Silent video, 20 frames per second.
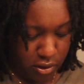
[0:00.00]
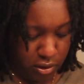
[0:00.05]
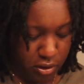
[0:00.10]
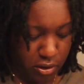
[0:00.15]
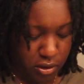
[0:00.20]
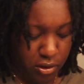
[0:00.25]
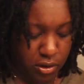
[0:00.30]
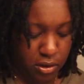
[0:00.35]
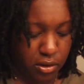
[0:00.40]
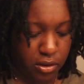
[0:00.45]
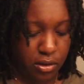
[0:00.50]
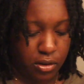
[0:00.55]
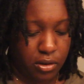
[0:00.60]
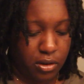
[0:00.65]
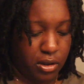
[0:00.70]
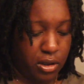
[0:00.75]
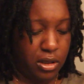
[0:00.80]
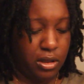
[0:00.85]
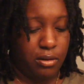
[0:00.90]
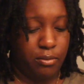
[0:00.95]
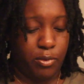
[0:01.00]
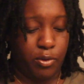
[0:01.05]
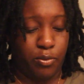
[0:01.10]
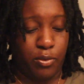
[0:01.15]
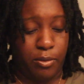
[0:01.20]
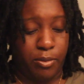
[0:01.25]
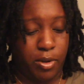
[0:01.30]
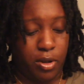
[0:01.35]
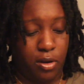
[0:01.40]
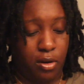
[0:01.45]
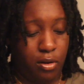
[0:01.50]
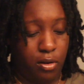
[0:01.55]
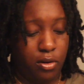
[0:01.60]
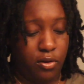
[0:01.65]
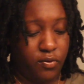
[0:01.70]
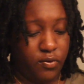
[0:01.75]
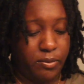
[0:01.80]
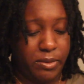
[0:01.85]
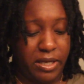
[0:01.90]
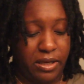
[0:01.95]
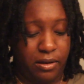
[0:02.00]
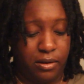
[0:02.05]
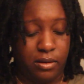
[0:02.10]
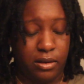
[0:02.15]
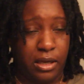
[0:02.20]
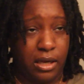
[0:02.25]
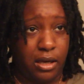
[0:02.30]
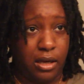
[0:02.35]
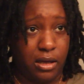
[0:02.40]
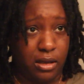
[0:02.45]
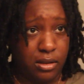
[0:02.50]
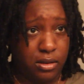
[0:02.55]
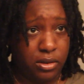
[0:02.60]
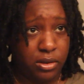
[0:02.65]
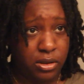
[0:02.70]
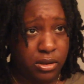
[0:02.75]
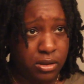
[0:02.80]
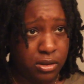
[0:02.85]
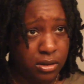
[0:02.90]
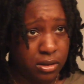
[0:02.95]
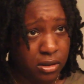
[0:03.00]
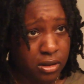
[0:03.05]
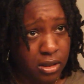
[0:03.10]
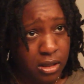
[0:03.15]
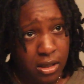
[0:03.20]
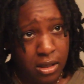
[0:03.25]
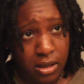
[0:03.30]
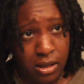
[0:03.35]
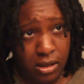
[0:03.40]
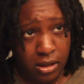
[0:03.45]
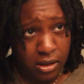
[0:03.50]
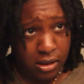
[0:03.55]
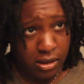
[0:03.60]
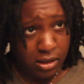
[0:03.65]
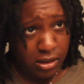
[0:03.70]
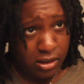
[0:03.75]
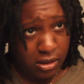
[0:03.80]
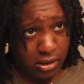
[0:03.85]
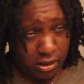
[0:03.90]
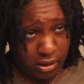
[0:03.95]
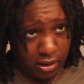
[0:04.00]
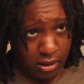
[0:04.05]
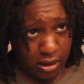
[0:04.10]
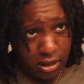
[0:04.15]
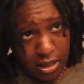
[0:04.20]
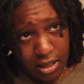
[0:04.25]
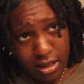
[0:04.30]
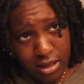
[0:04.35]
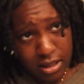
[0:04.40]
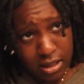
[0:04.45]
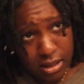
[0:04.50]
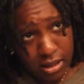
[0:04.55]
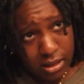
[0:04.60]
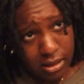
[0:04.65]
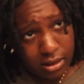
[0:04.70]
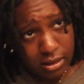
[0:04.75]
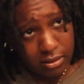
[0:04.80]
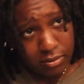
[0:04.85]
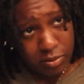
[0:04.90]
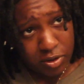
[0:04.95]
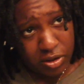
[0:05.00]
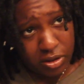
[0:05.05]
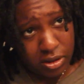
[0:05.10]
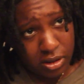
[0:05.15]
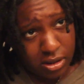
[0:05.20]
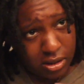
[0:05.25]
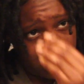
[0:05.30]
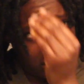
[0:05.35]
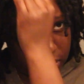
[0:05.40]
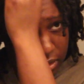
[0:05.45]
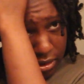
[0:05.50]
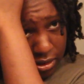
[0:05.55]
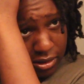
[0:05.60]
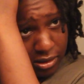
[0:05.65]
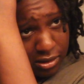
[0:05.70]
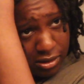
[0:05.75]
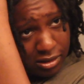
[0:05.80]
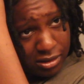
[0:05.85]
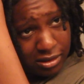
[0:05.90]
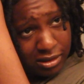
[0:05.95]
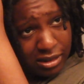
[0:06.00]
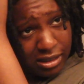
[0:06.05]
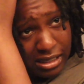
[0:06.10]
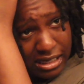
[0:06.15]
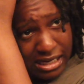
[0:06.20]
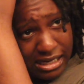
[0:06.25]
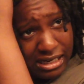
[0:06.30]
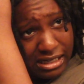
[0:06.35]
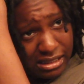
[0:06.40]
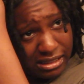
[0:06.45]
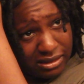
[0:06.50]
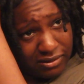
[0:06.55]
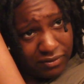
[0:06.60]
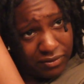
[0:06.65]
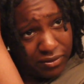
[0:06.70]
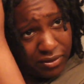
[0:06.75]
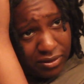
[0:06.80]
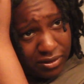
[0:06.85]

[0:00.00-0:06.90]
and I'm going to rub it all over my hands. And then I'm just going to kind of